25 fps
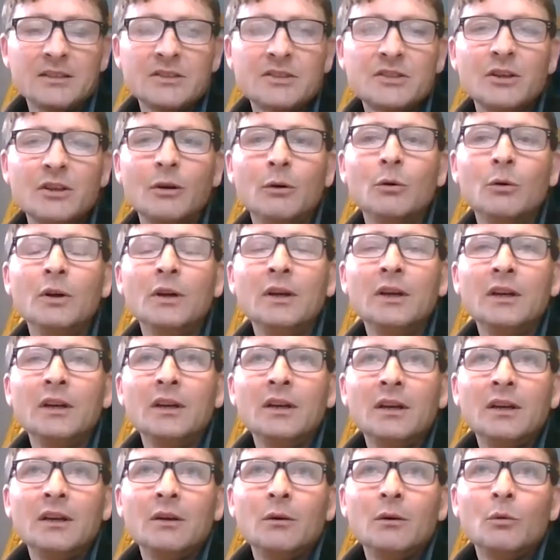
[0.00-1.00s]
So
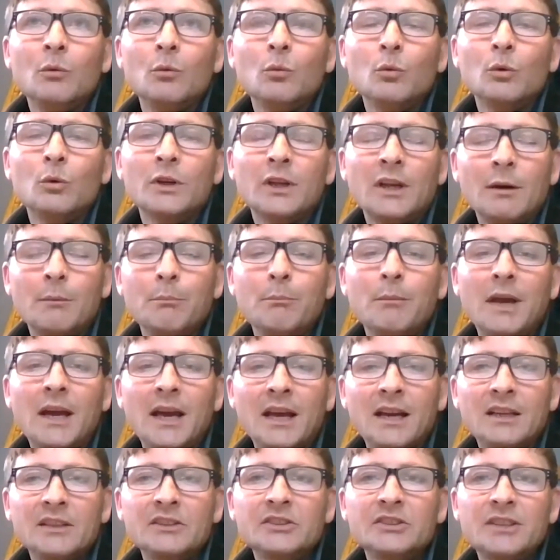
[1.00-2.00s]
we're going to
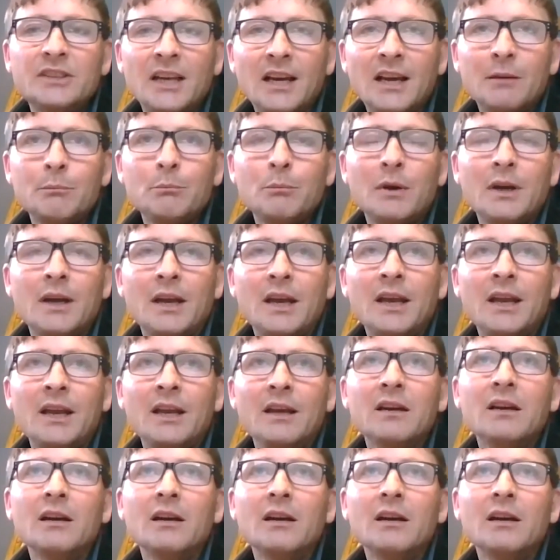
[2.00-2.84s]
manage that by